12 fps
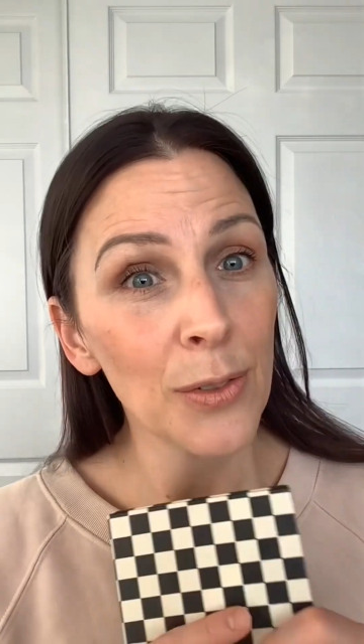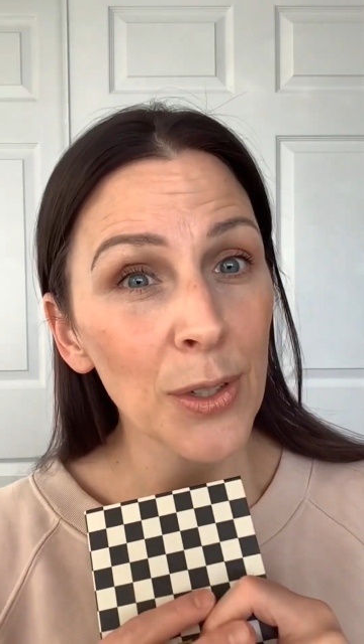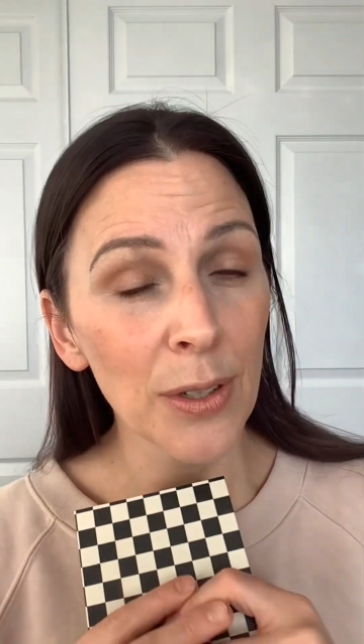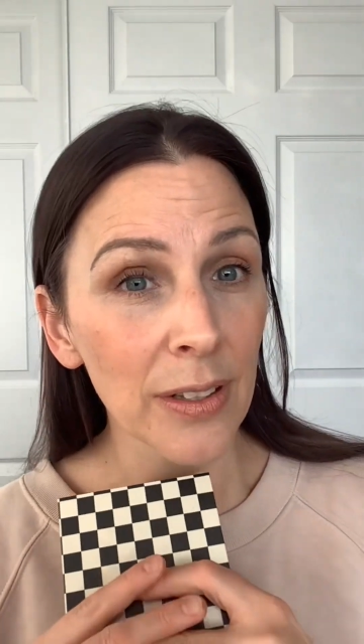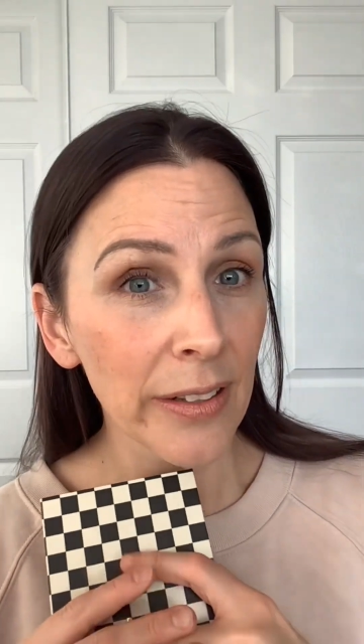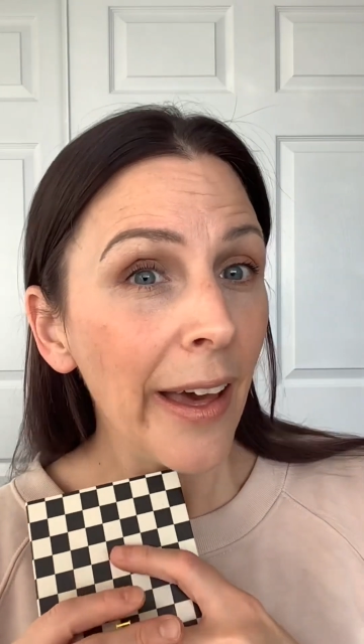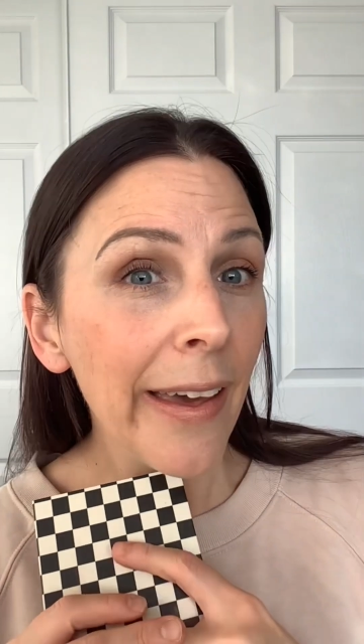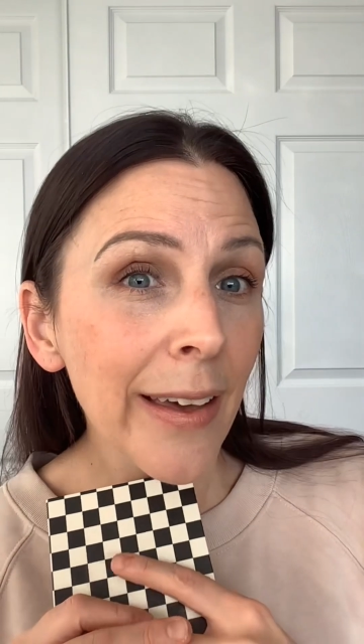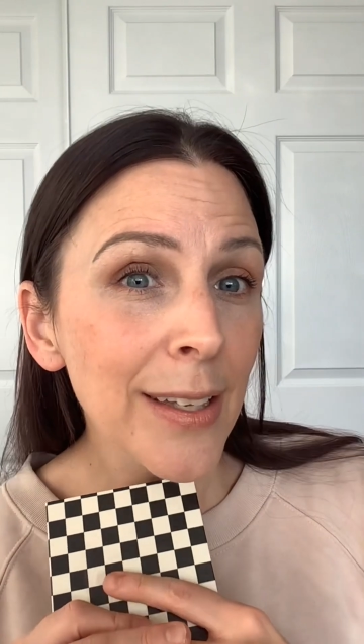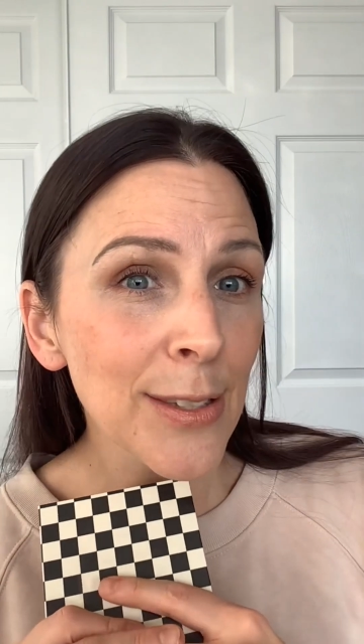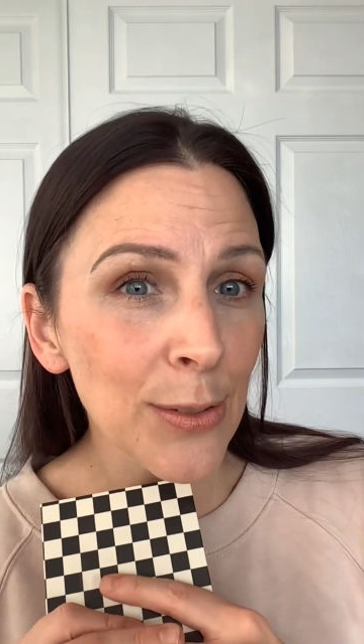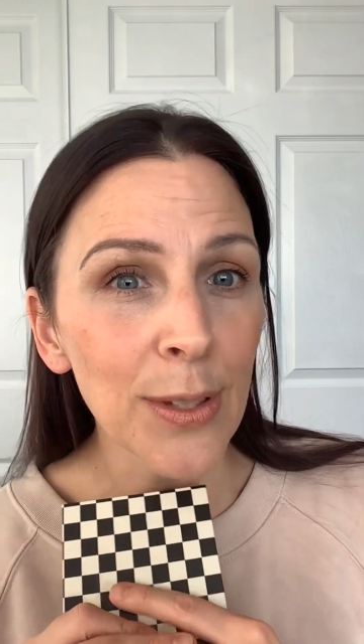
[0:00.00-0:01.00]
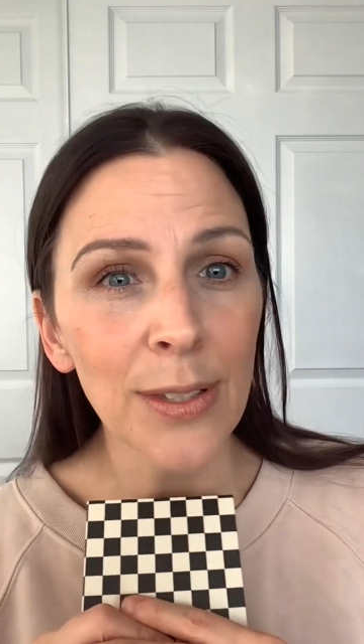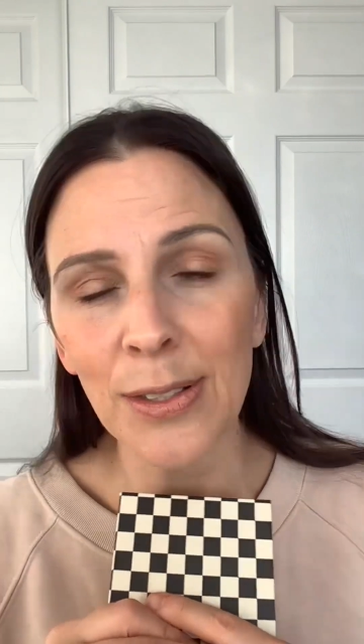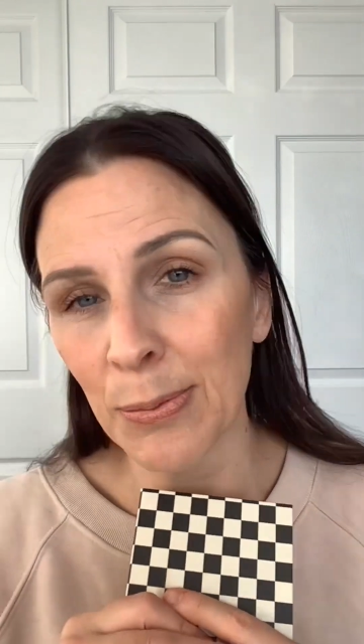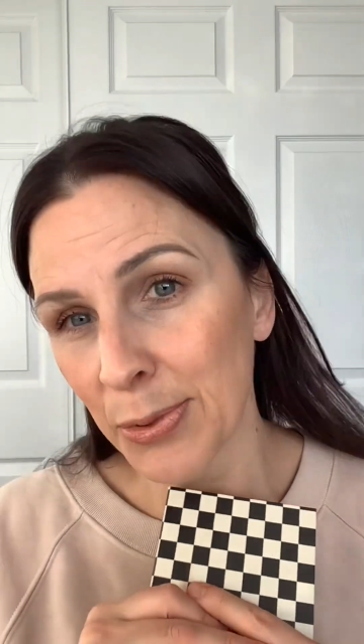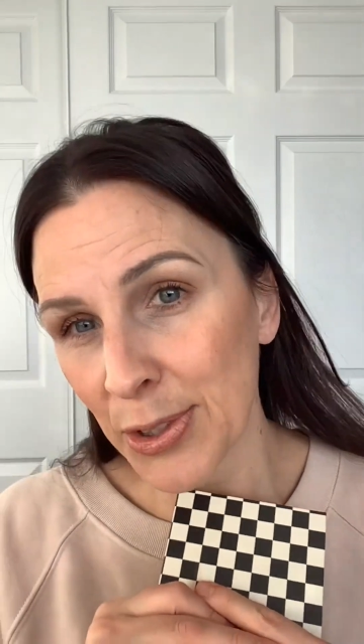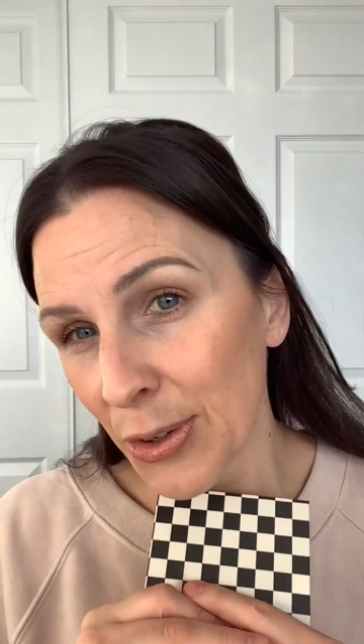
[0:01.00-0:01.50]
Do the likes, do the
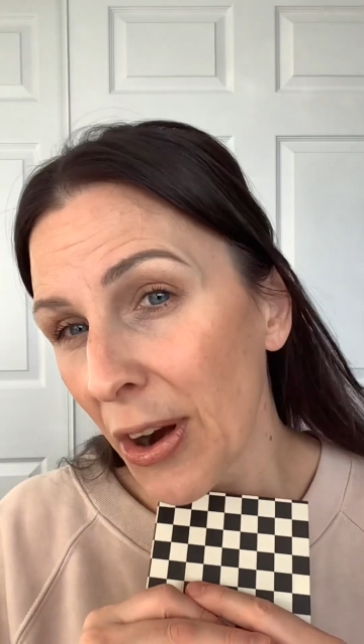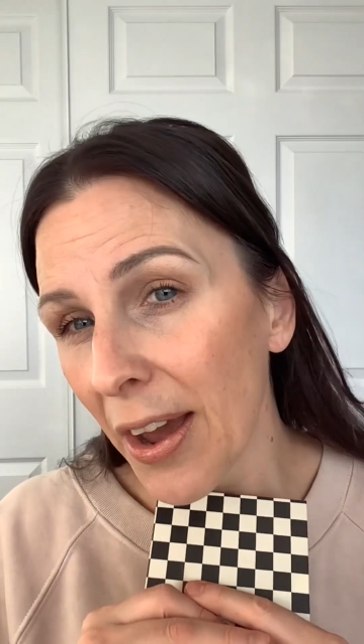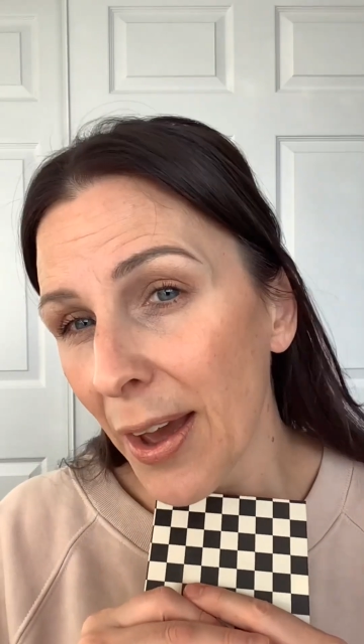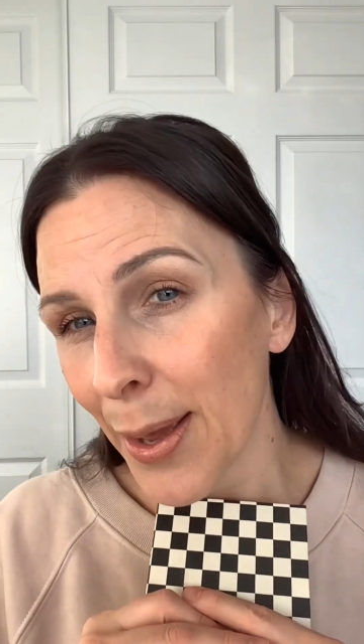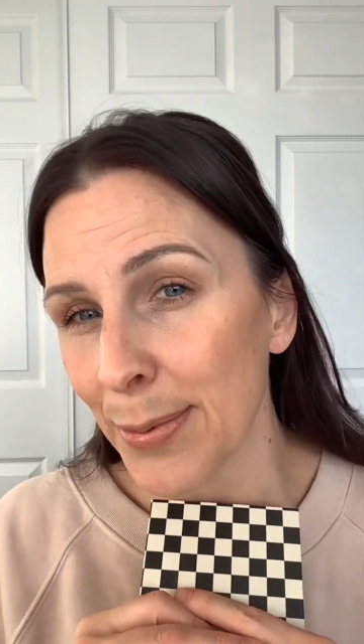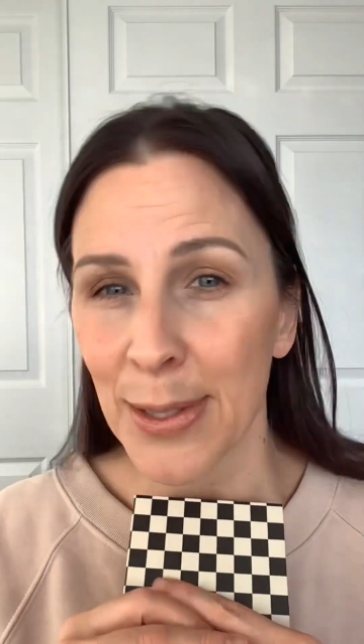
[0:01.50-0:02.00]
subscribes,